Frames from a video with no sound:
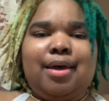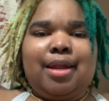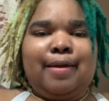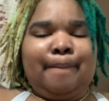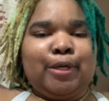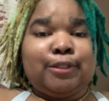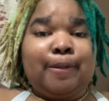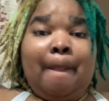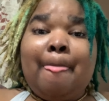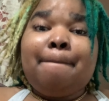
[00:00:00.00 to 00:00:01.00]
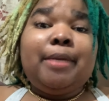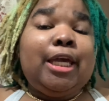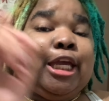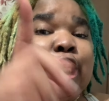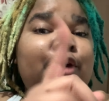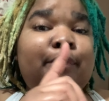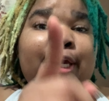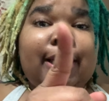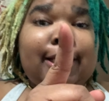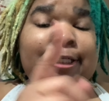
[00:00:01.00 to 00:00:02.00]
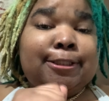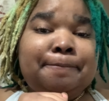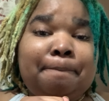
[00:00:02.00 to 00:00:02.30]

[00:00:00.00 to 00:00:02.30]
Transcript: have mercy. But anyways,